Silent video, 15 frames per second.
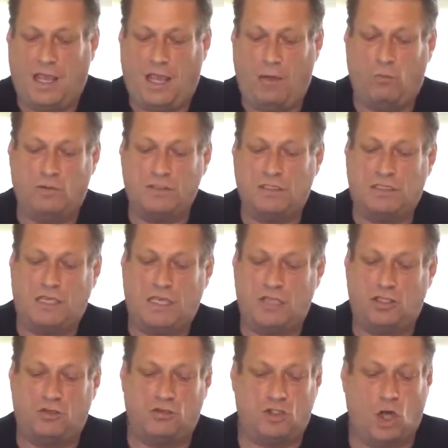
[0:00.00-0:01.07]
And once
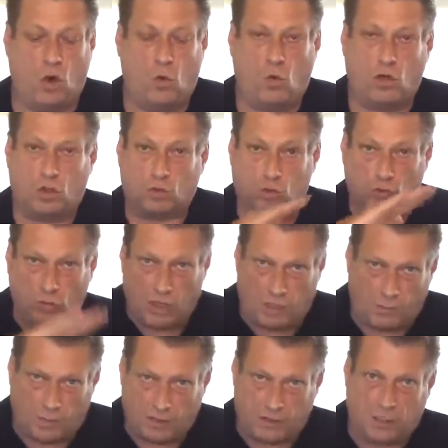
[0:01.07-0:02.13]
again, you don't want to
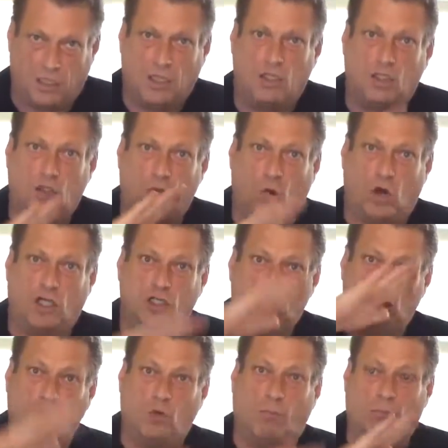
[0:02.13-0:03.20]
rub it, you want
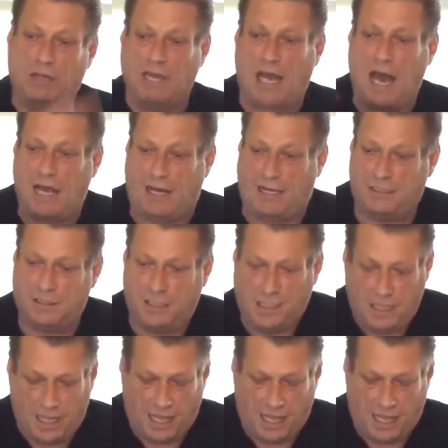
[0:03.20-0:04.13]
to blot it.